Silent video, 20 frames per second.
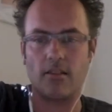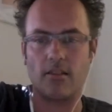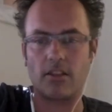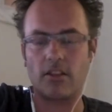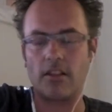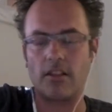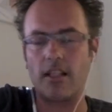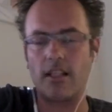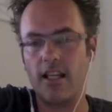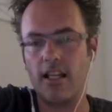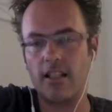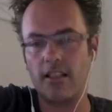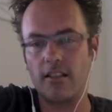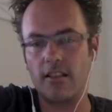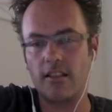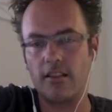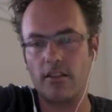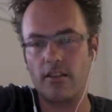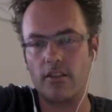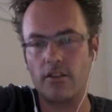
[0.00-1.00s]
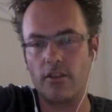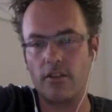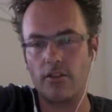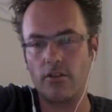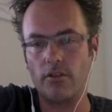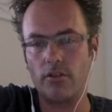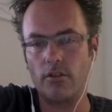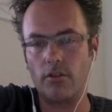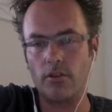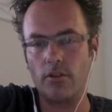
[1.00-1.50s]
And I was like, okay,
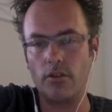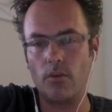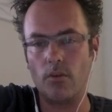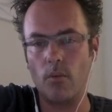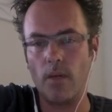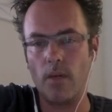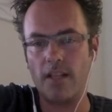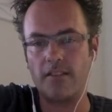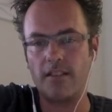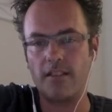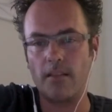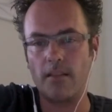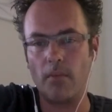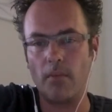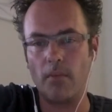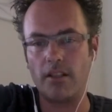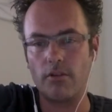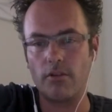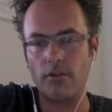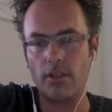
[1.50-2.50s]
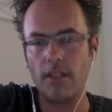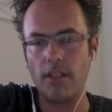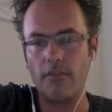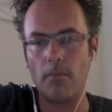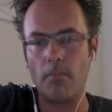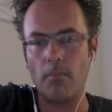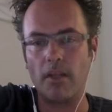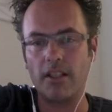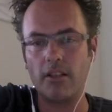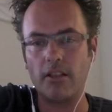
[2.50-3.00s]
you're wasting money. You're
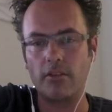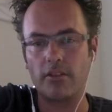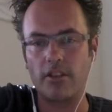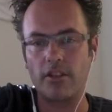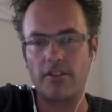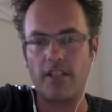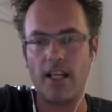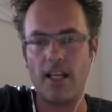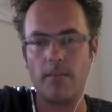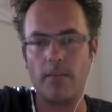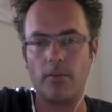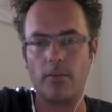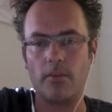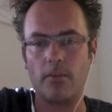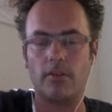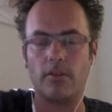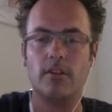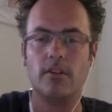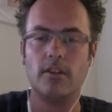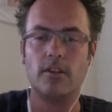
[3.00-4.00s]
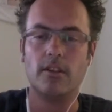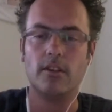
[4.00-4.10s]
leaving money on the table.